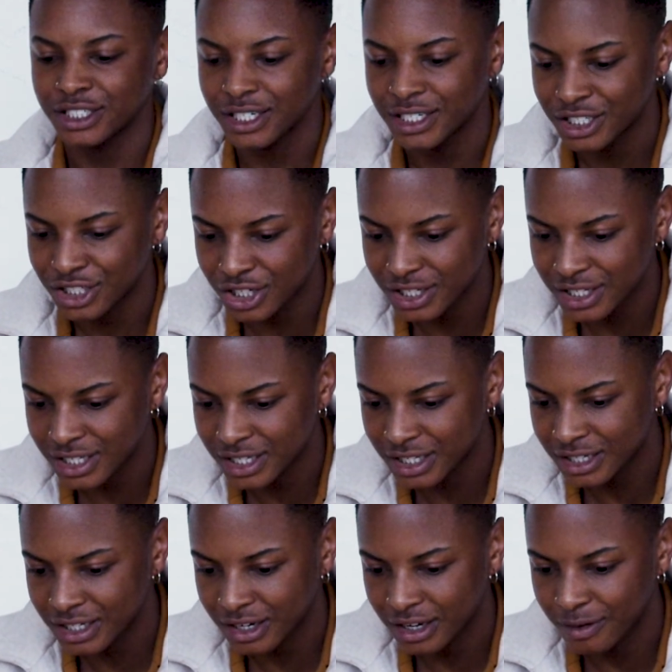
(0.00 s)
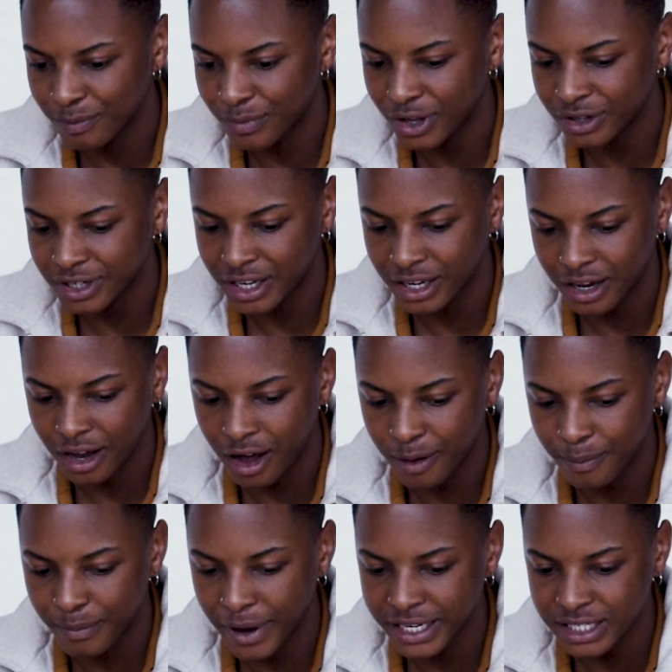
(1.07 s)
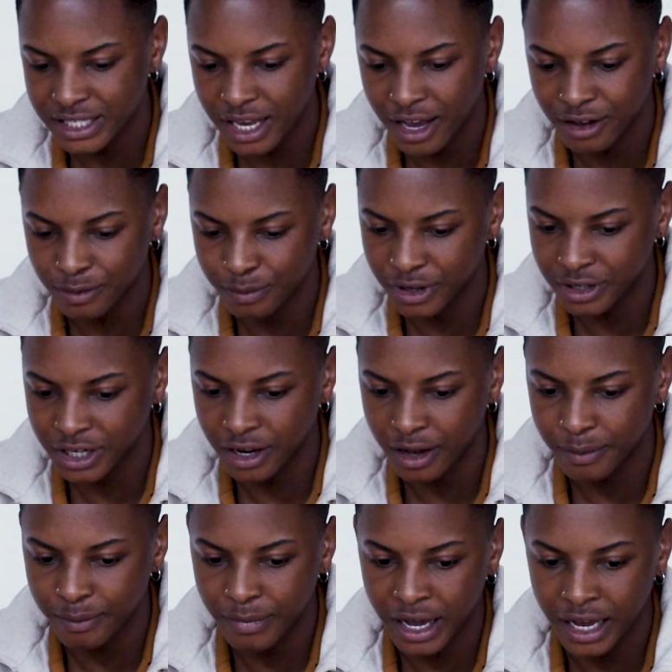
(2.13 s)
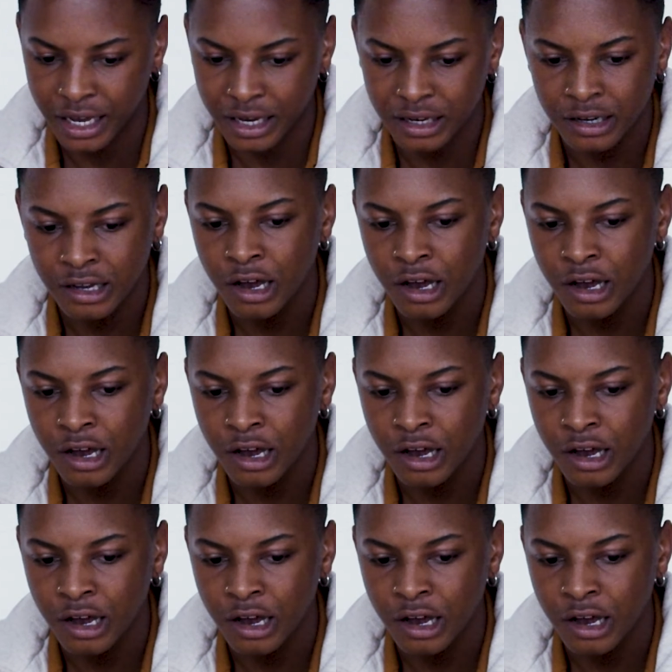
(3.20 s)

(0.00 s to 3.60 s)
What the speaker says: It's just building up my sound, building up my